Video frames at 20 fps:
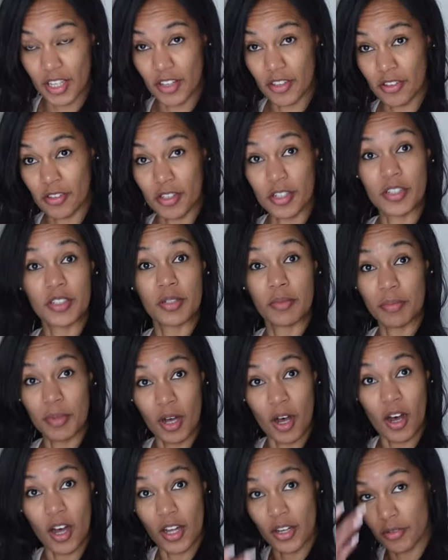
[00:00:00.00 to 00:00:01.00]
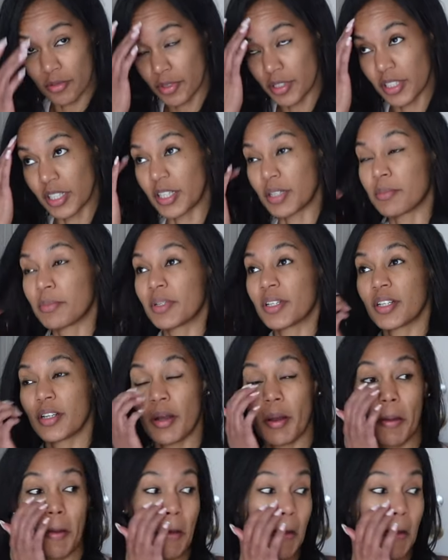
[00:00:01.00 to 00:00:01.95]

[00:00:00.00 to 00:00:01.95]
other than to pod really, but